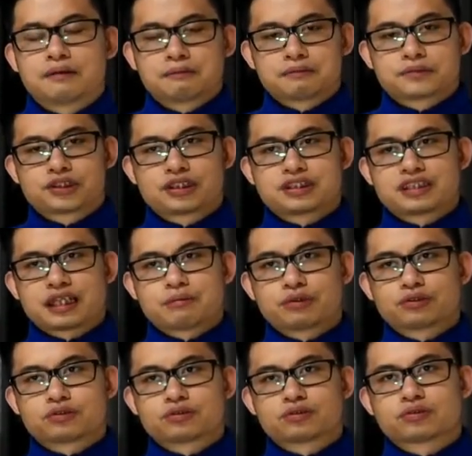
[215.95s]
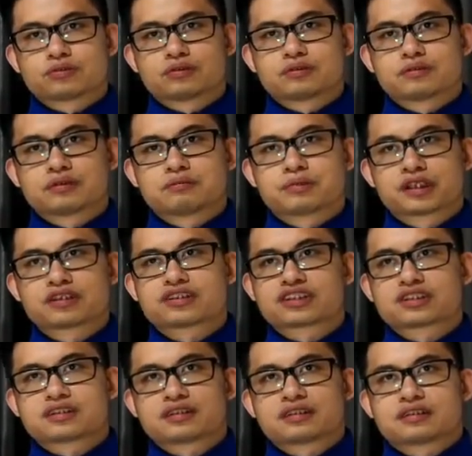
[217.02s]
she's able to,
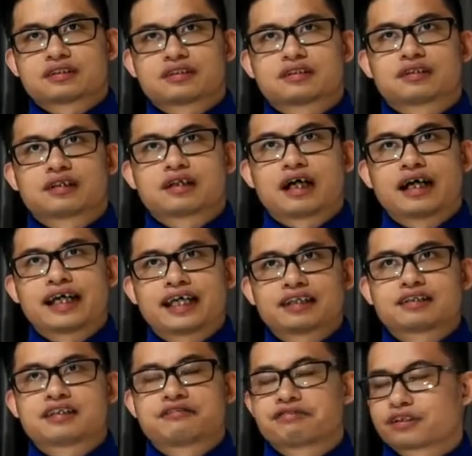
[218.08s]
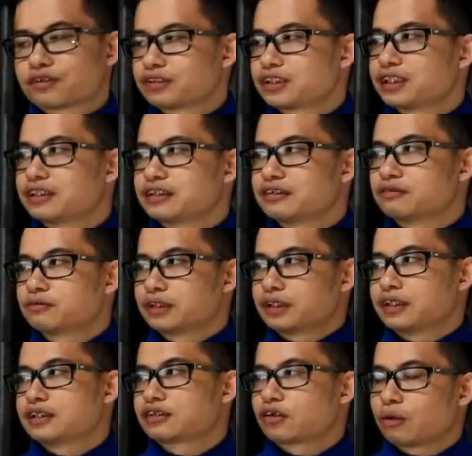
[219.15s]
because I had difficulty
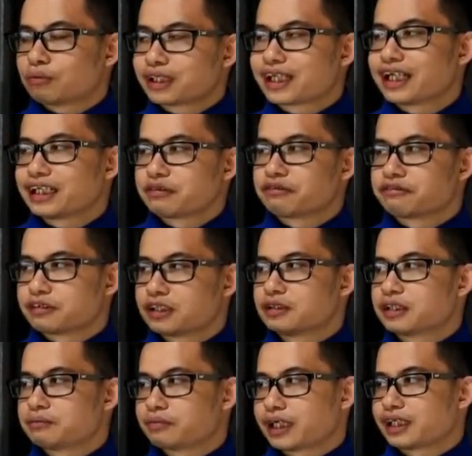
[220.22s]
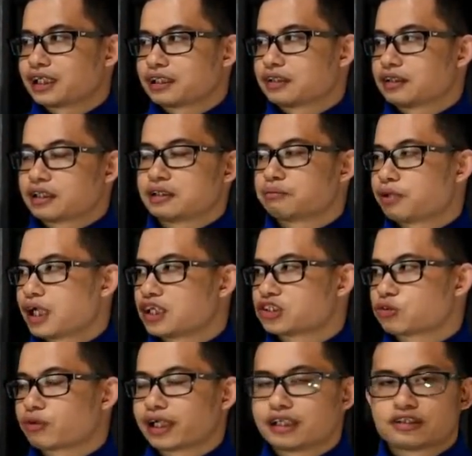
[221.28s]
in communicating with her back in the
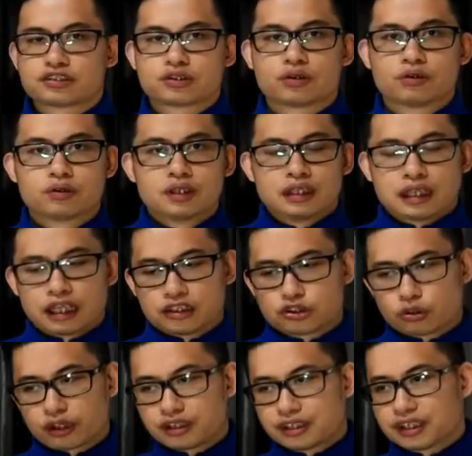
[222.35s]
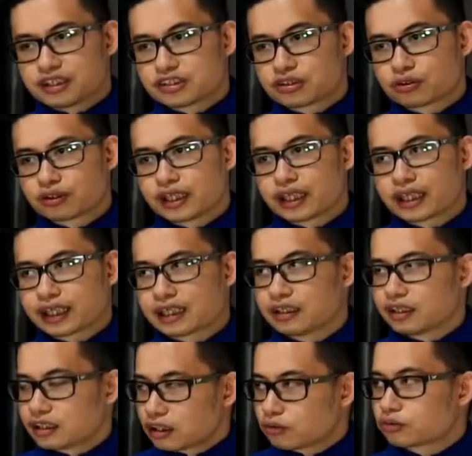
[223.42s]
past, right? So I joined this so that I can
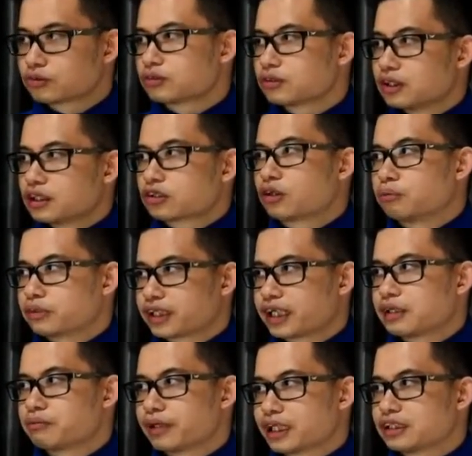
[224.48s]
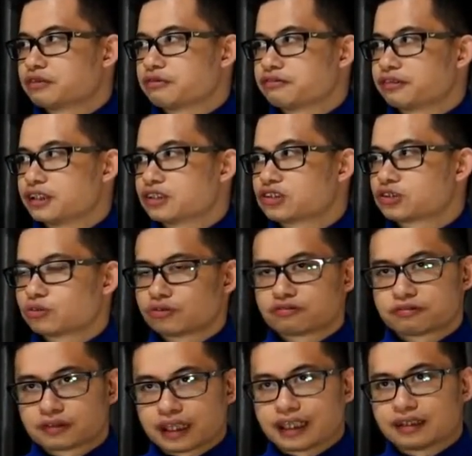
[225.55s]
learn how to communicate better with her. So
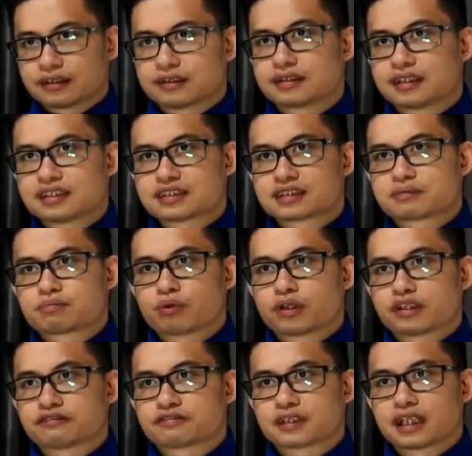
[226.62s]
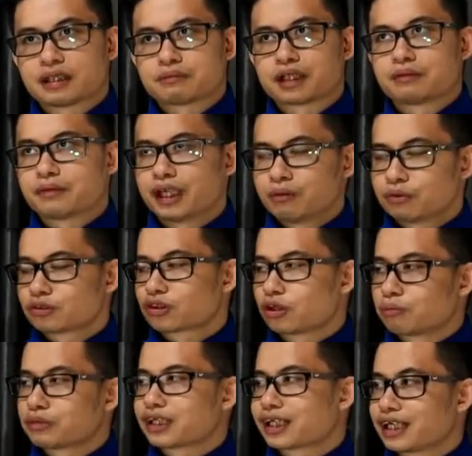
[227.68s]
at this point of time, I'm able to
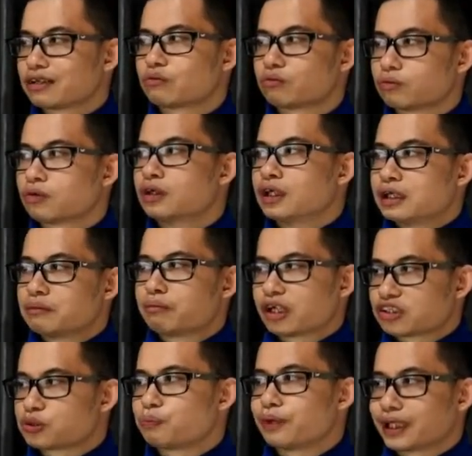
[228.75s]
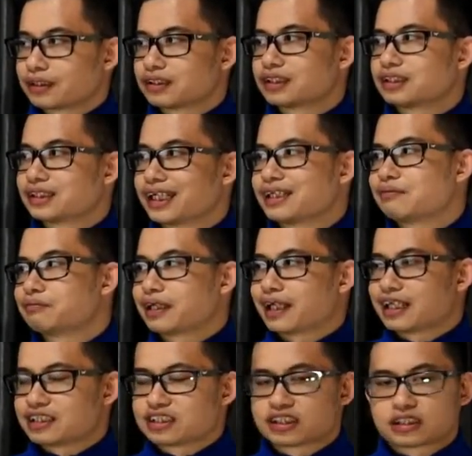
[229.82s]
communicate much better than
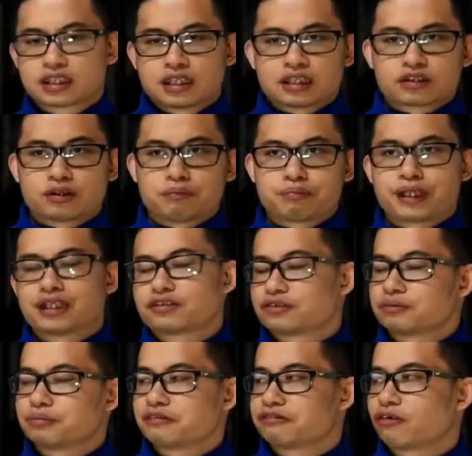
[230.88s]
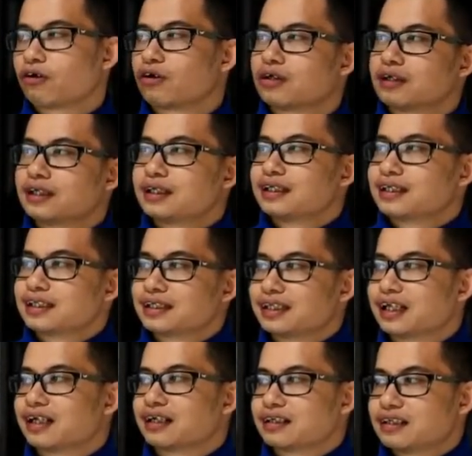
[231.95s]
as compared to before.
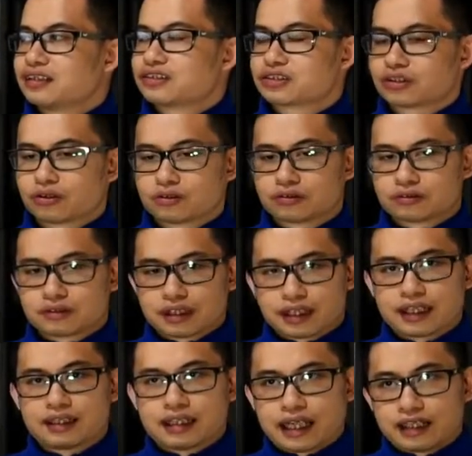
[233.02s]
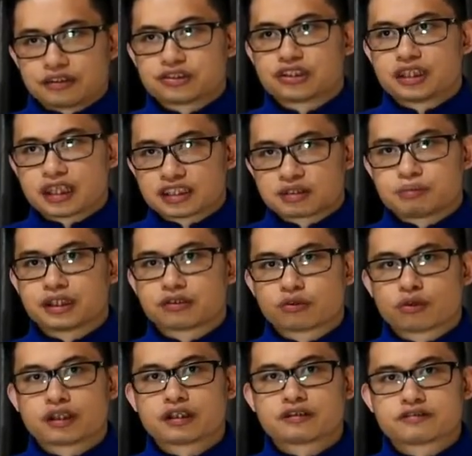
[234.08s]
Yeah. Okay. So and she has been
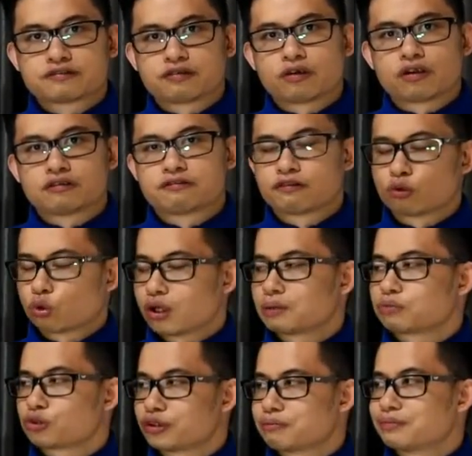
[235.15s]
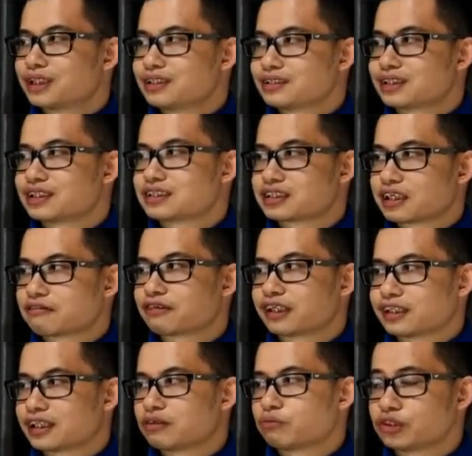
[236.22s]
going for follow-up treatments and stuff like
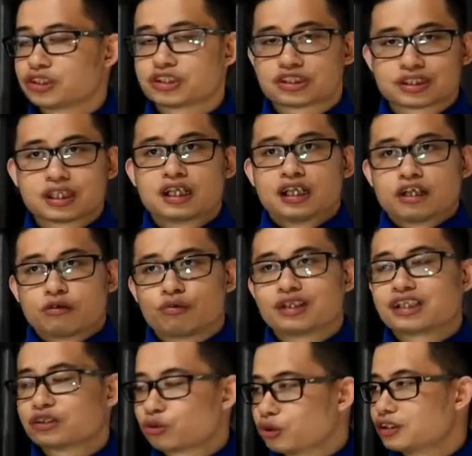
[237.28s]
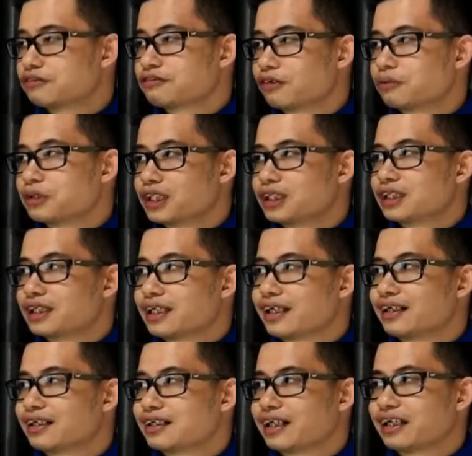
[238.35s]
that, which is really good for me.
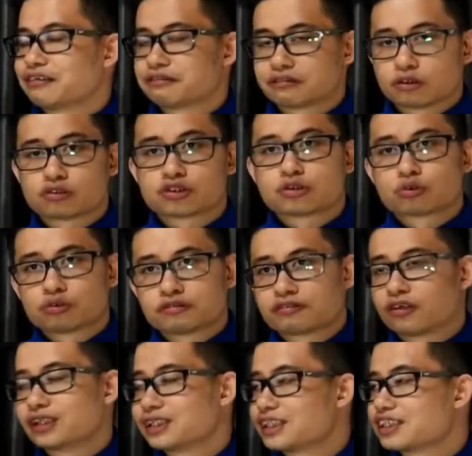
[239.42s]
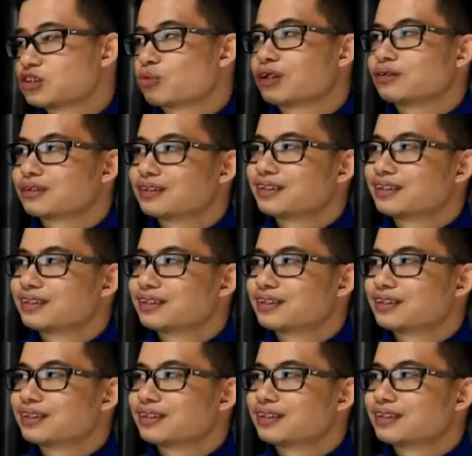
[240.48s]
Yeah, and also good for her as well.